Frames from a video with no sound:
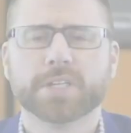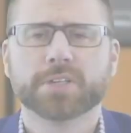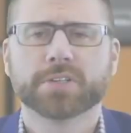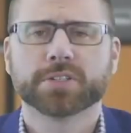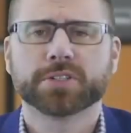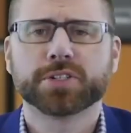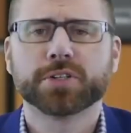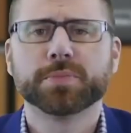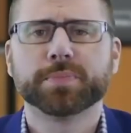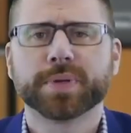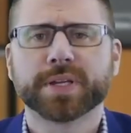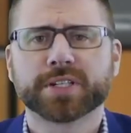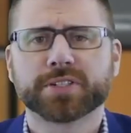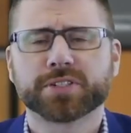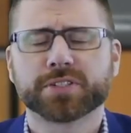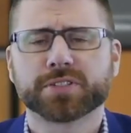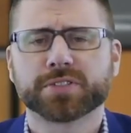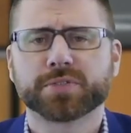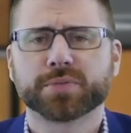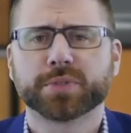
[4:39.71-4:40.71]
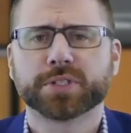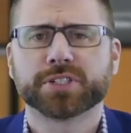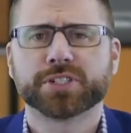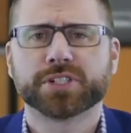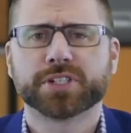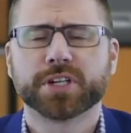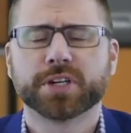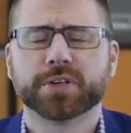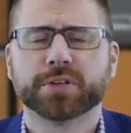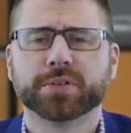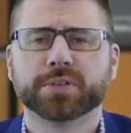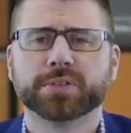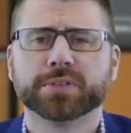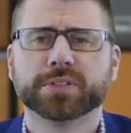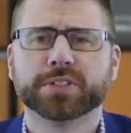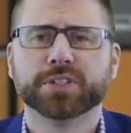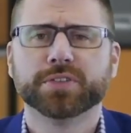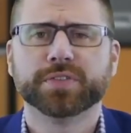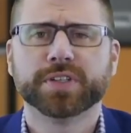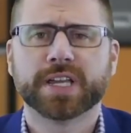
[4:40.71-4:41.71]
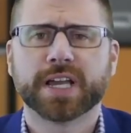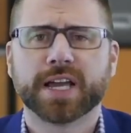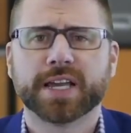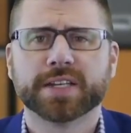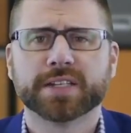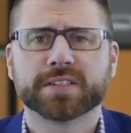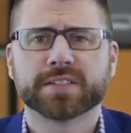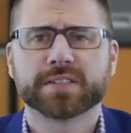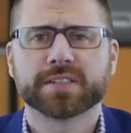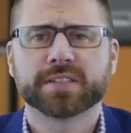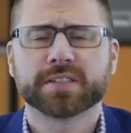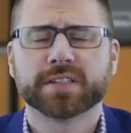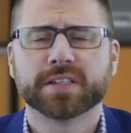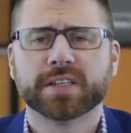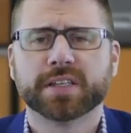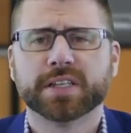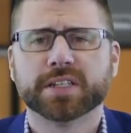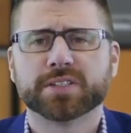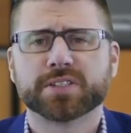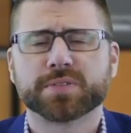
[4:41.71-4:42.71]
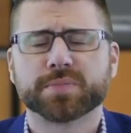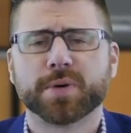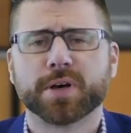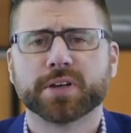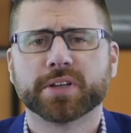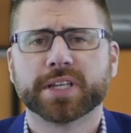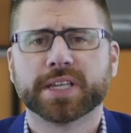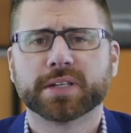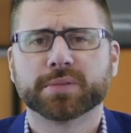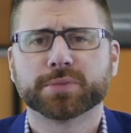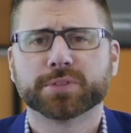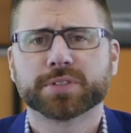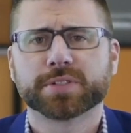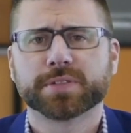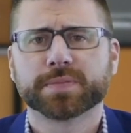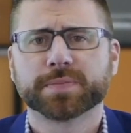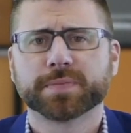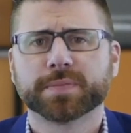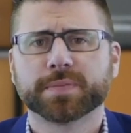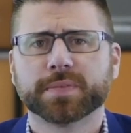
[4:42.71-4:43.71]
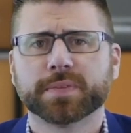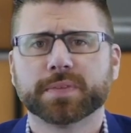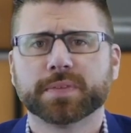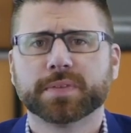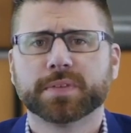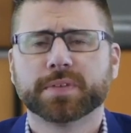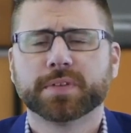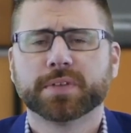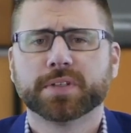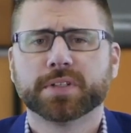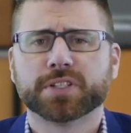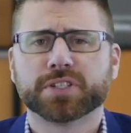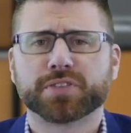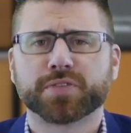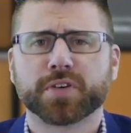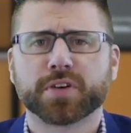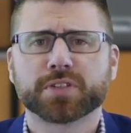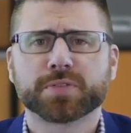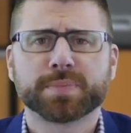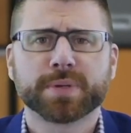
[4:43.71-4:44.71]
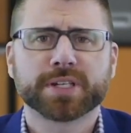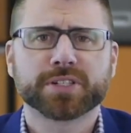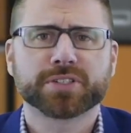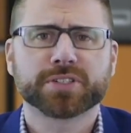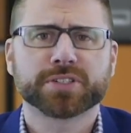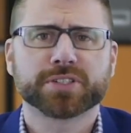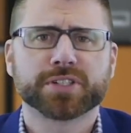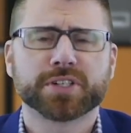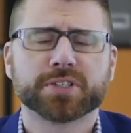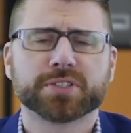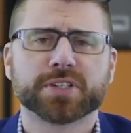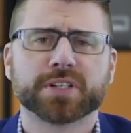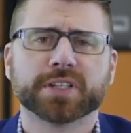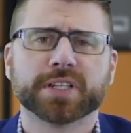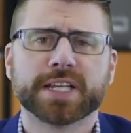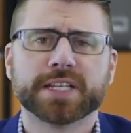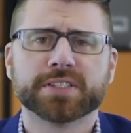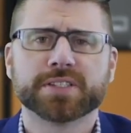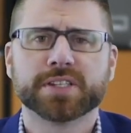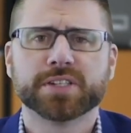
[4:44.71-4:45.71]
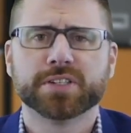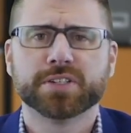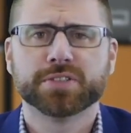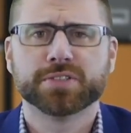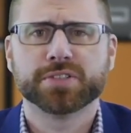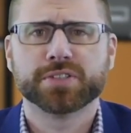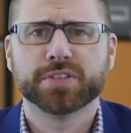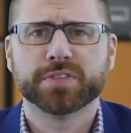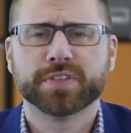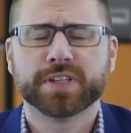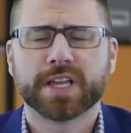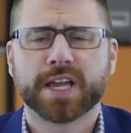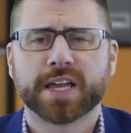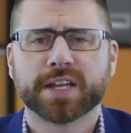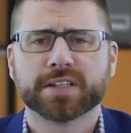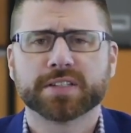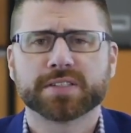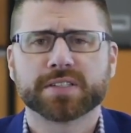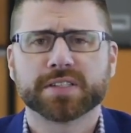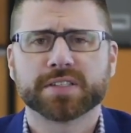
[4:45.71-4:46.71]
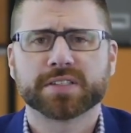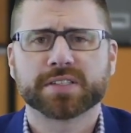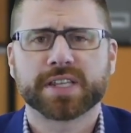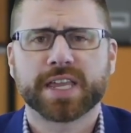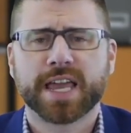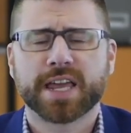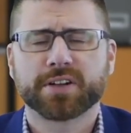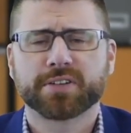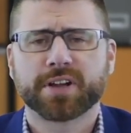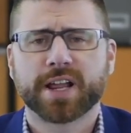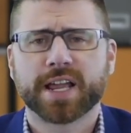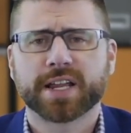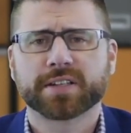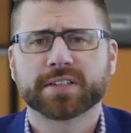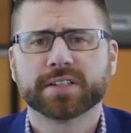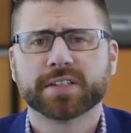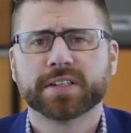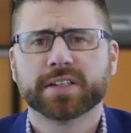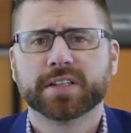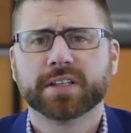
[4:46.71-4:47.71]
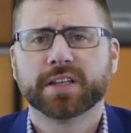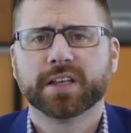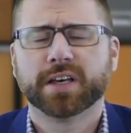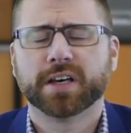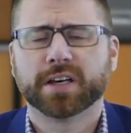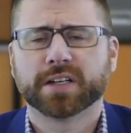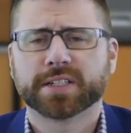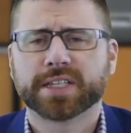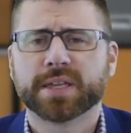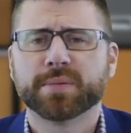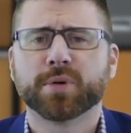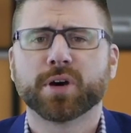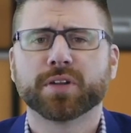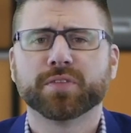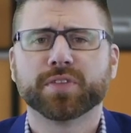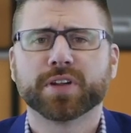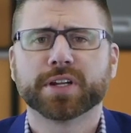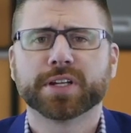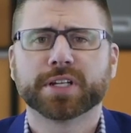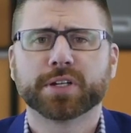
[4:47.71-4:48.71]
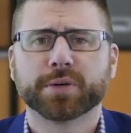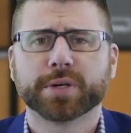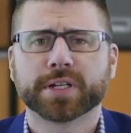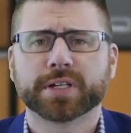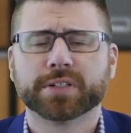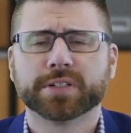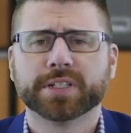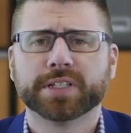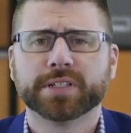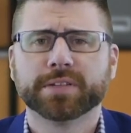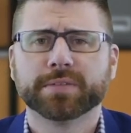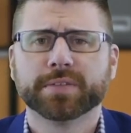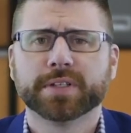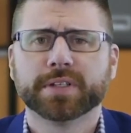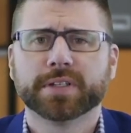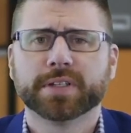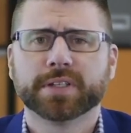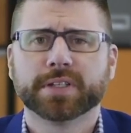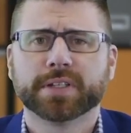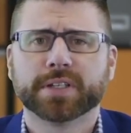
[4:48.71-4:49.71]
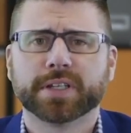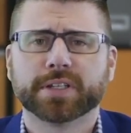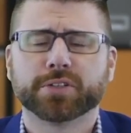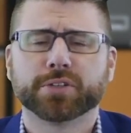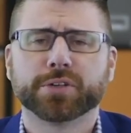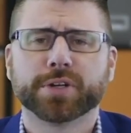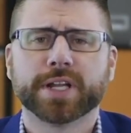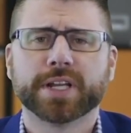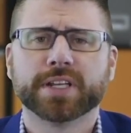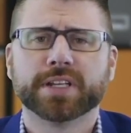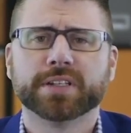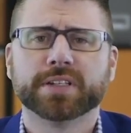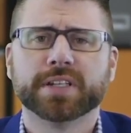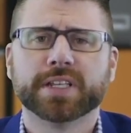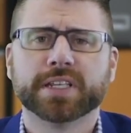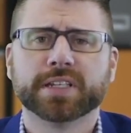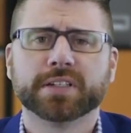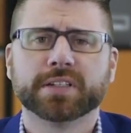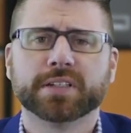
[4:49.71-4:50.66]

Here are two pictures which show uveitis in small animals. This first picture shows a lens-induced uveitis. This cataract came on very quickly and created